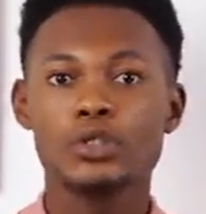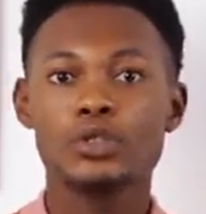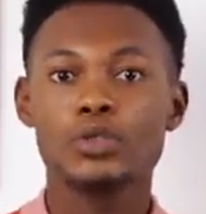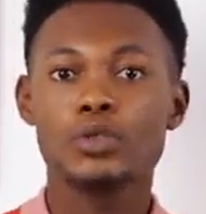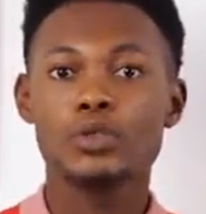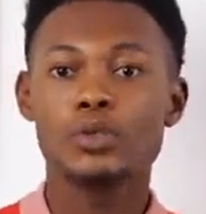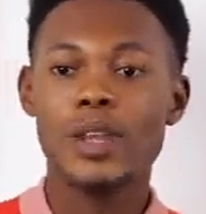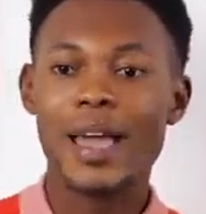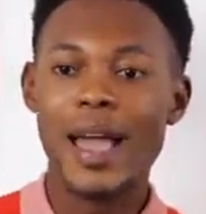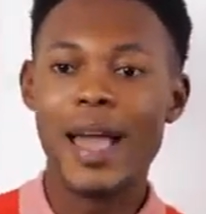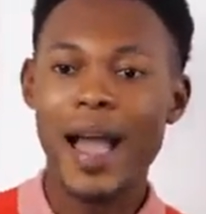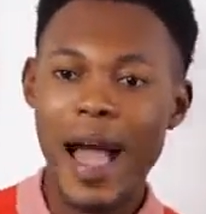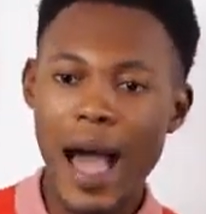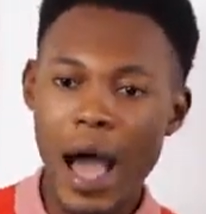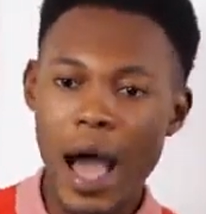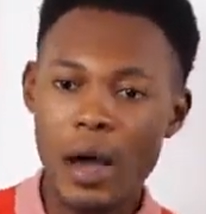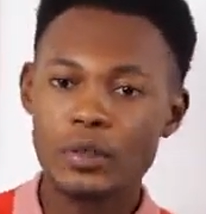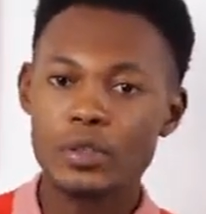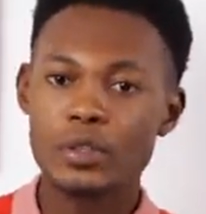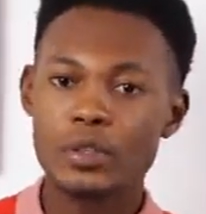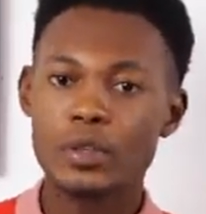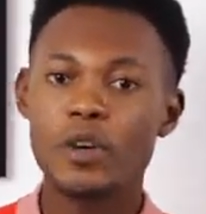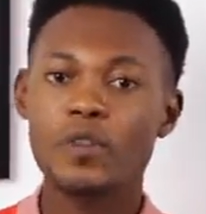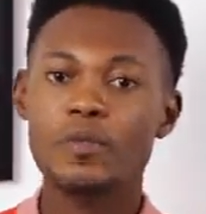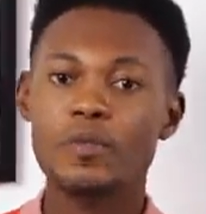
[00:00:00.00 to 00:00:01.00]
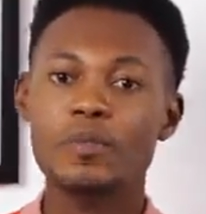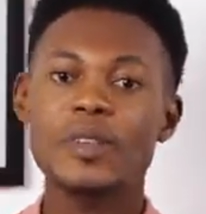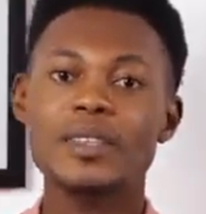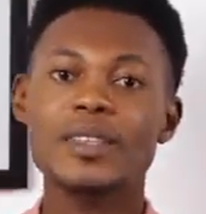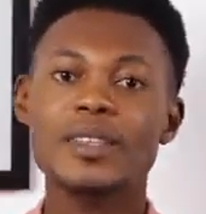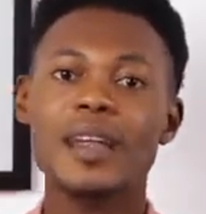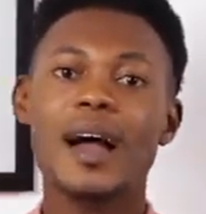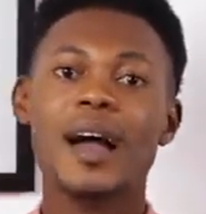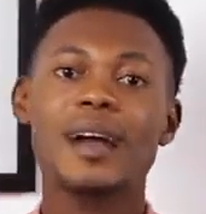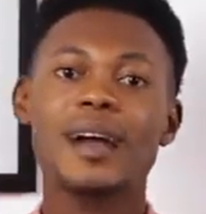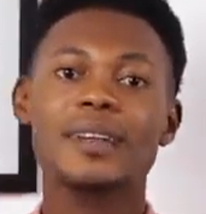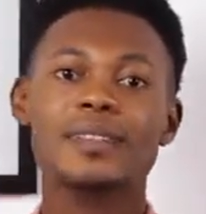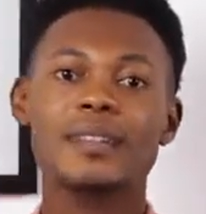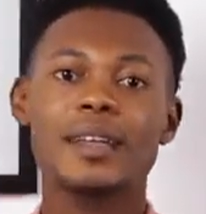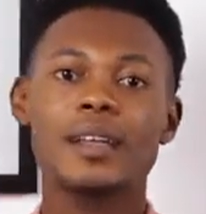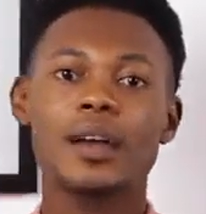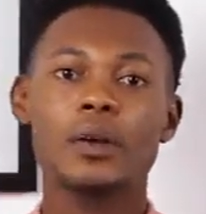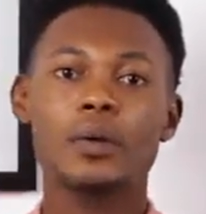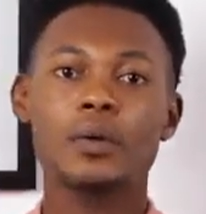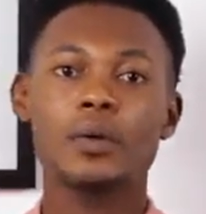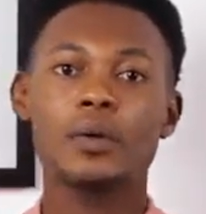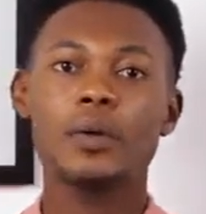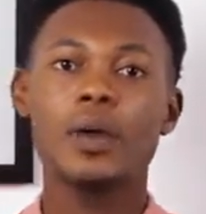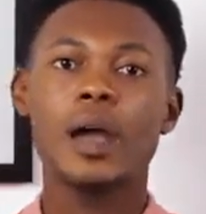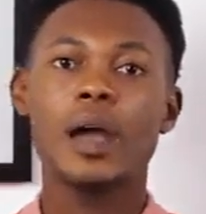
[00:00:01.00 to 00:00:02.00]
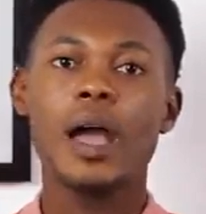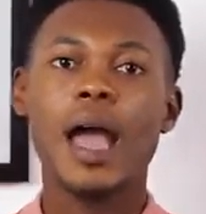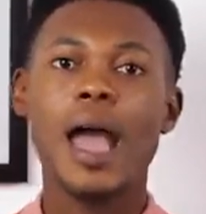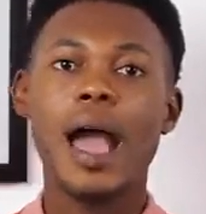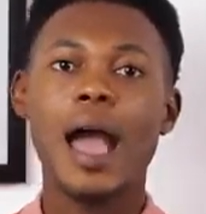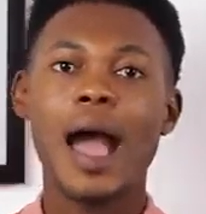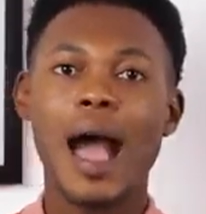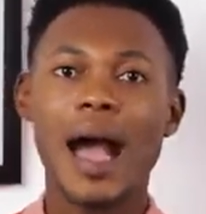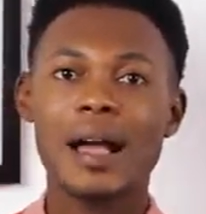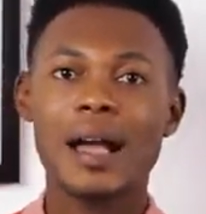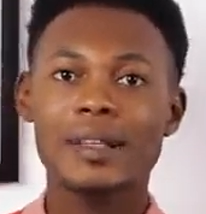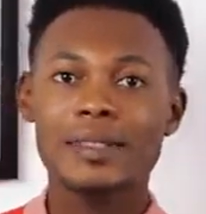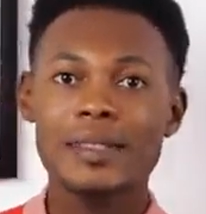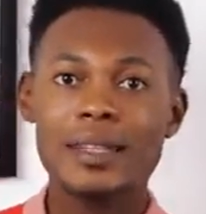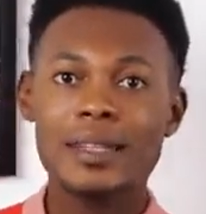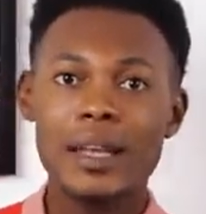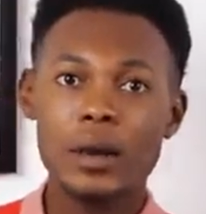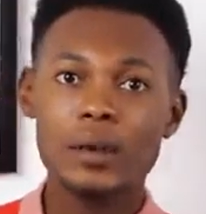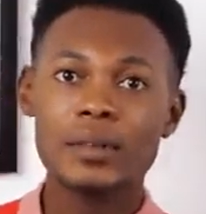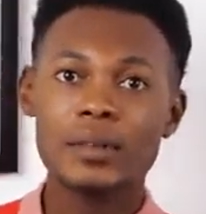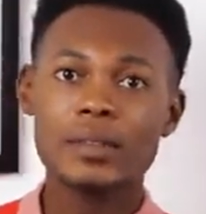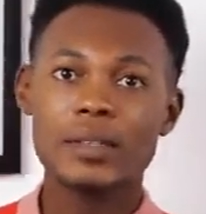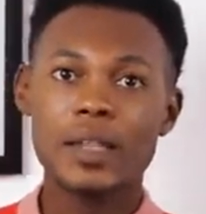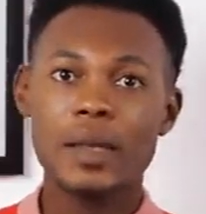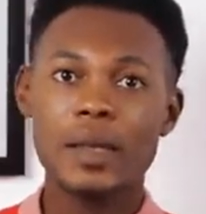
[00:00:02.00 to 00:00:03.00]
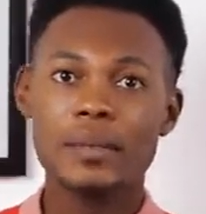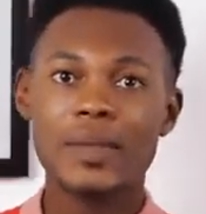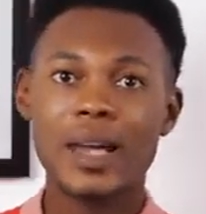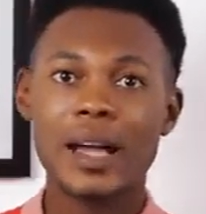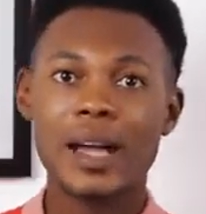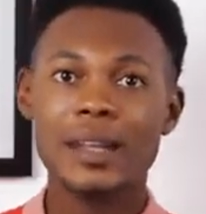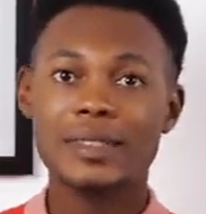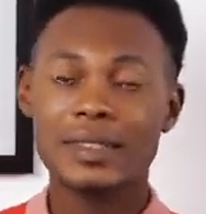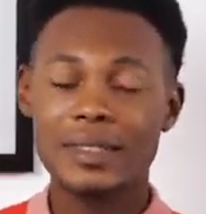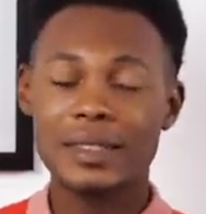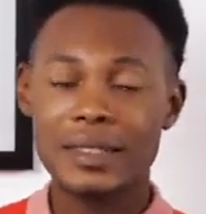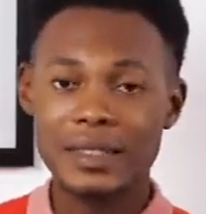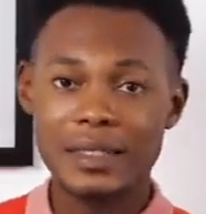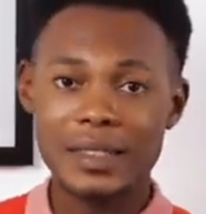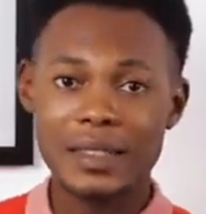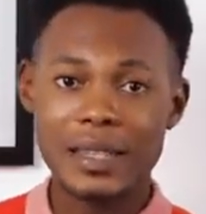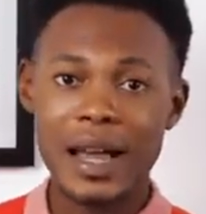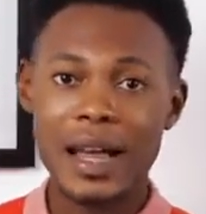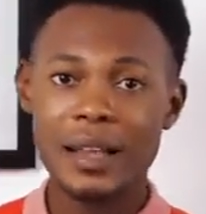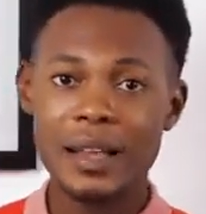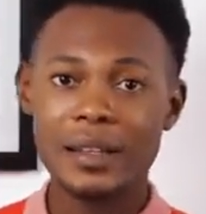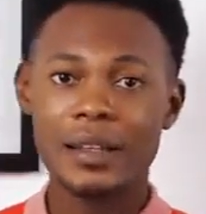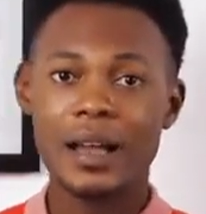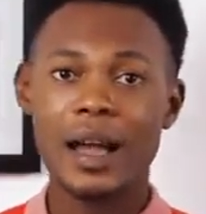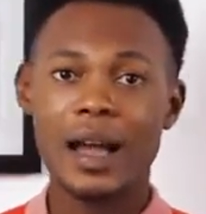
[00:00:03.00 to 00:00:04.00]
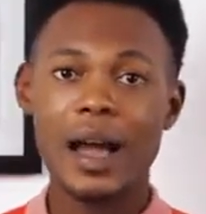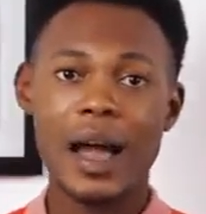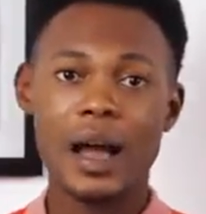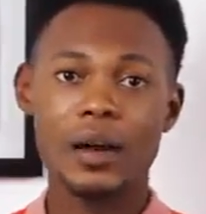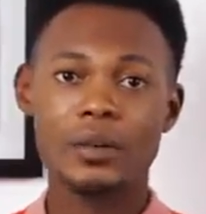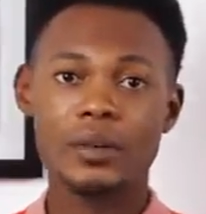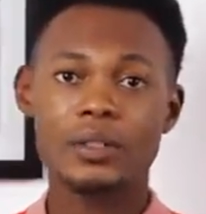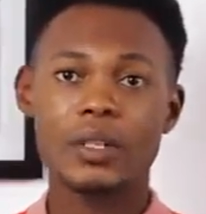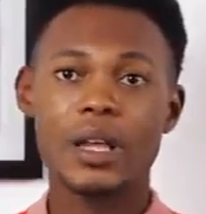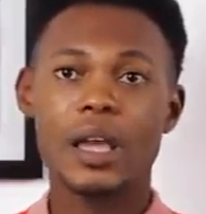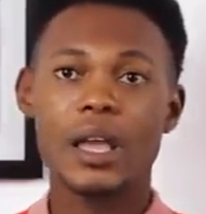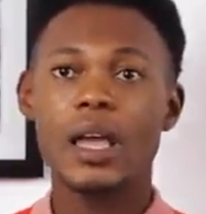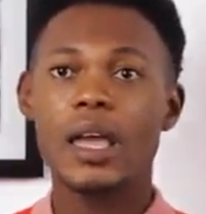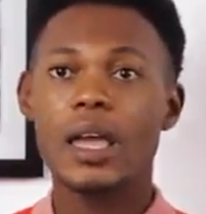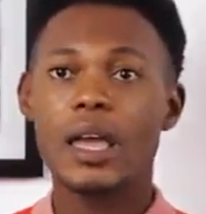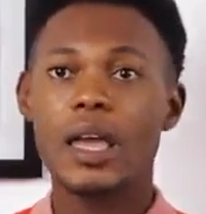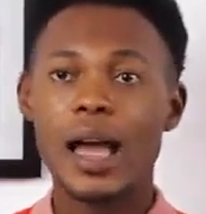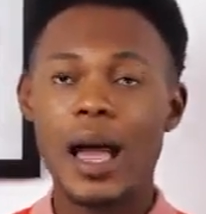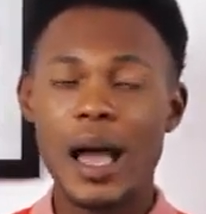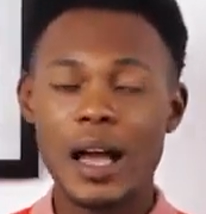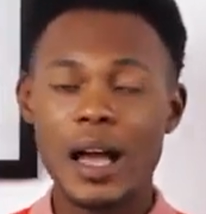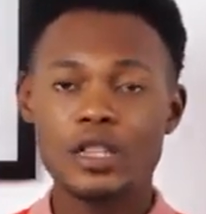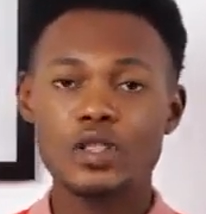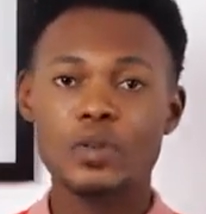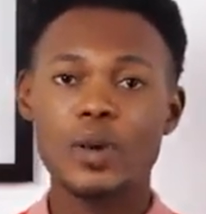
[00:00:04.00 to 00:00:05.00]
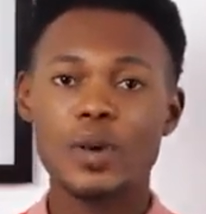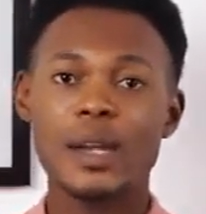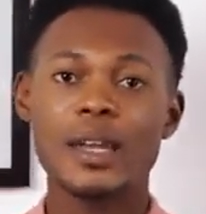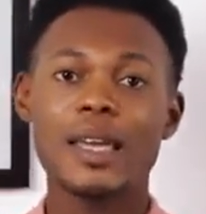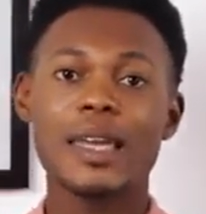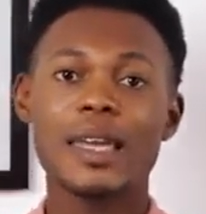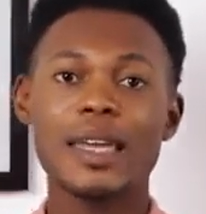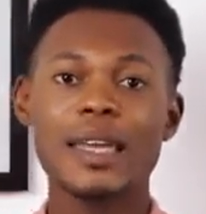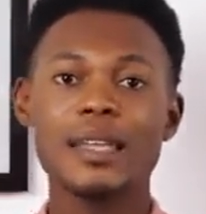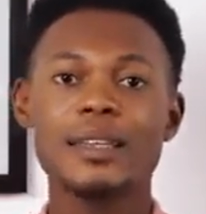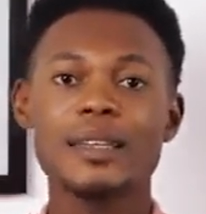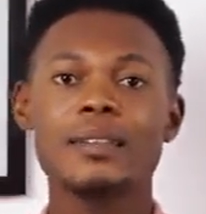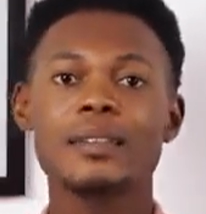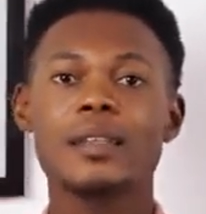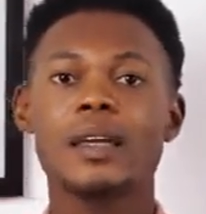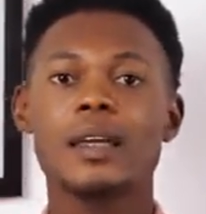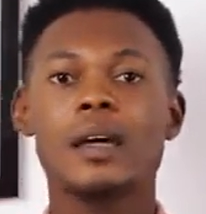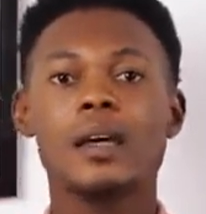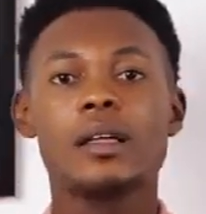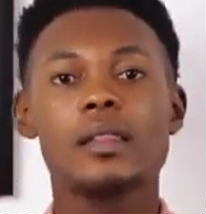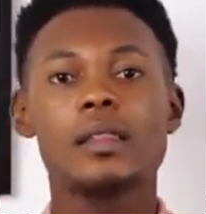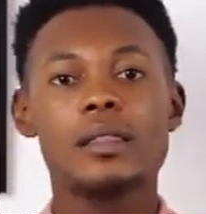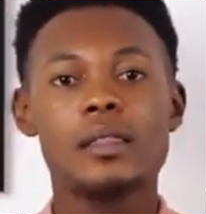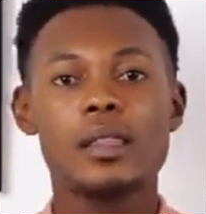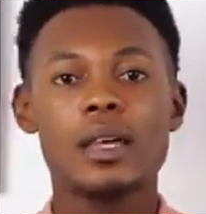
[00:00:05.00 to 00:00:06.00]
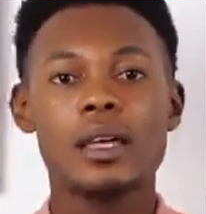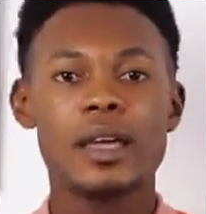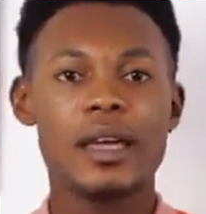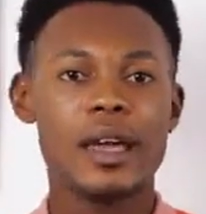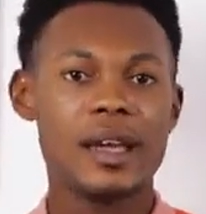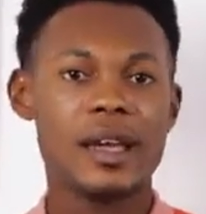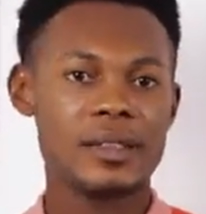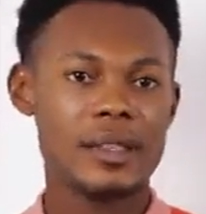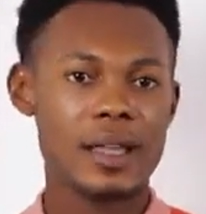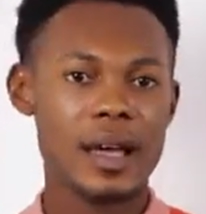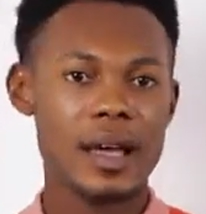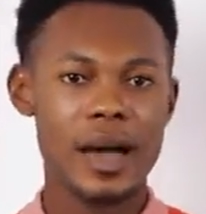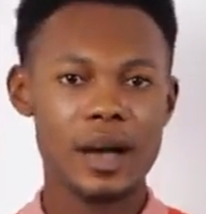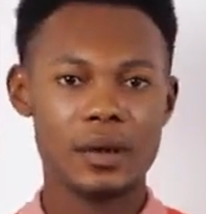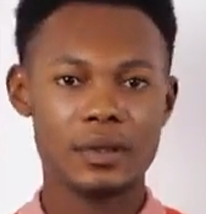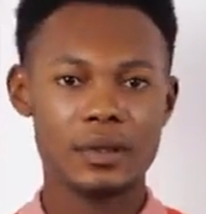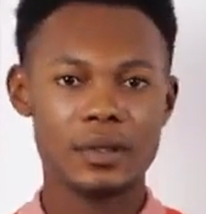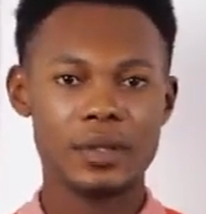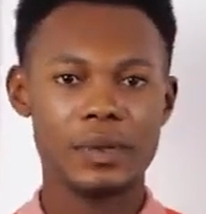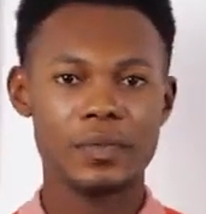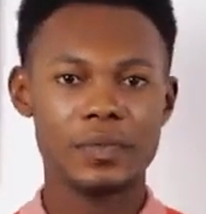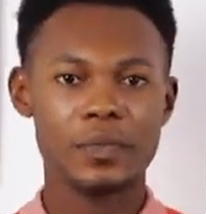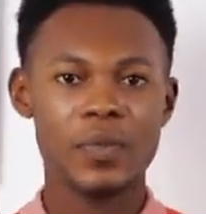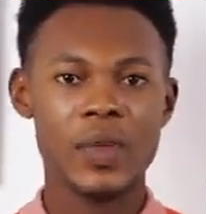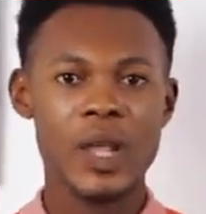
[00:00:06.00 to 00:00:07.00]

to the house of Mr. Hastago and tells them that house actually is the guest house.